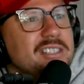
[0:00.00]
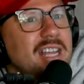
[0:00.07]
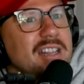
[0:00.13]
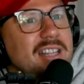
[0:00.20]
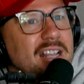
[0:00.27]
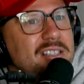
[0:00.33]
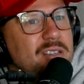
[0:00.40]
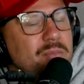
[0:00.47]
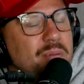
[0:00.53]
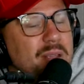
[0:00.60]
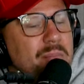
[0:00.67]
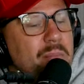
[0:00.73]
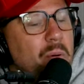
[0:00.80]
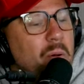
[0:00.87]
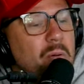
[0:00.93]
ten thousand
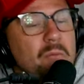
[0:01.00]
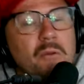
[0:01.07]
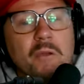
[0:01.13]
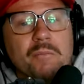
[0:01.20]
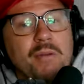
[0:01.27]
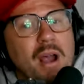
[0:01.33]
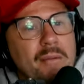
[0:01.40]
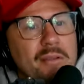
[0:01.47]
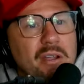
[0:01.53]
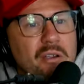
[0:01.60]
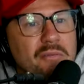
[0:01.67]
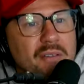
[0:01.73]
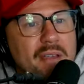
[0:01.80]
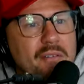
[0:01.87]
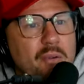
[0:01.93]
people, probably
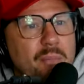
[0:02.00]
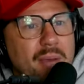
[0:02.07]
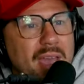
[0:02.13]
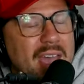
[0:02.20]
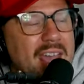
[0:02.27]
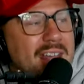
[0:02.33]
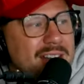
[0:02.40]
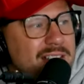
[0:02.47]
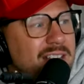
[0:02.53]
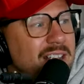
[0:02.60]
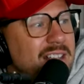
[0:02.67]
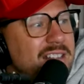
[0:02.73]
our favorite band,